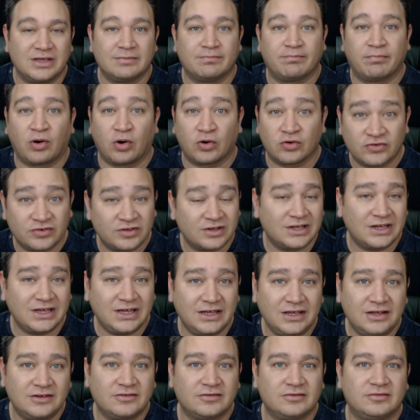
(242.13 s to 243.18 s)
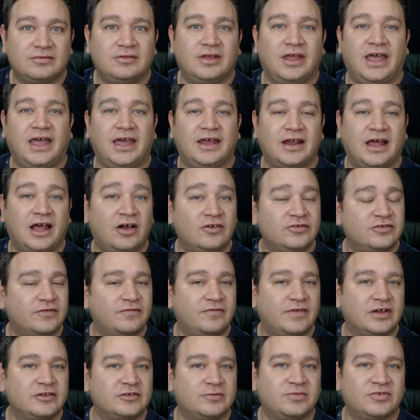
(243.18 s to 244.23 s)
me personally, and I also
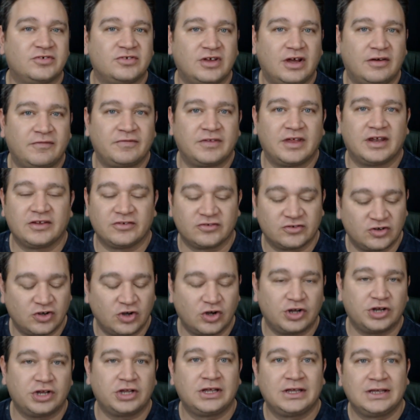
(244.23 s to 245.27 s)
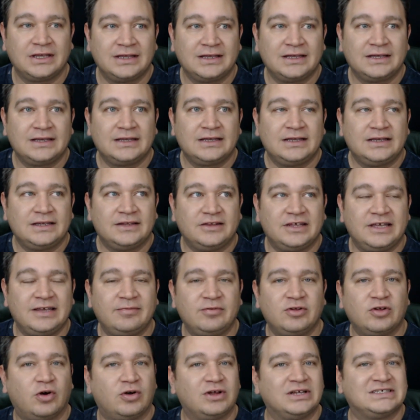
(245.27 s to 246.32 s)
found some stuff that is good,
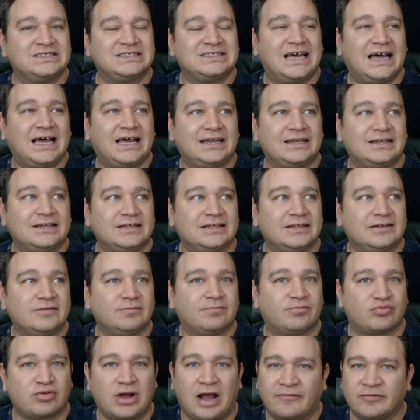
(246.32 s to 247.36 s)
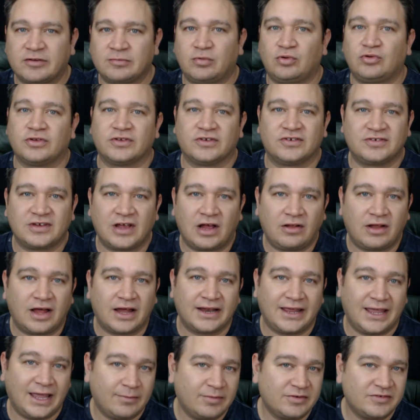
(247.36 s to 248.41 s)
even though it's not profitable to sell
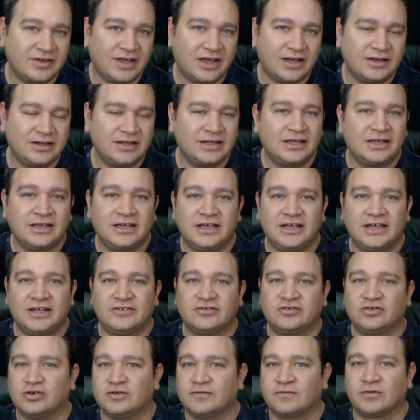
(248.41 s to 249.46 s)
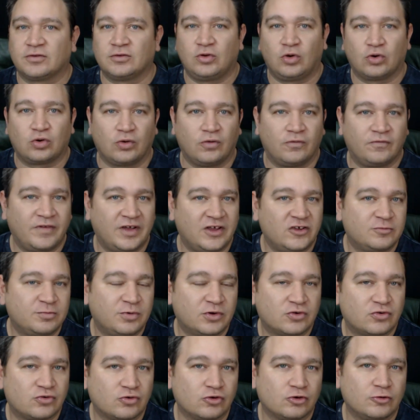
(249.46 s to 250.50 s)
on Amazon, it's good for local
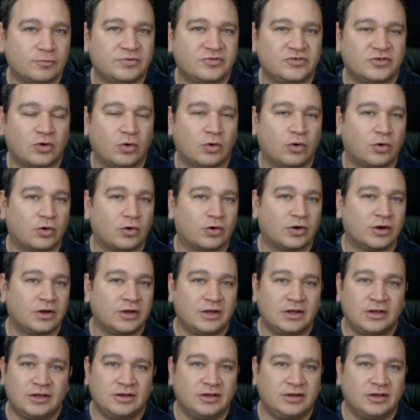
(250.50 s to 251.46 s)
Facebook groups or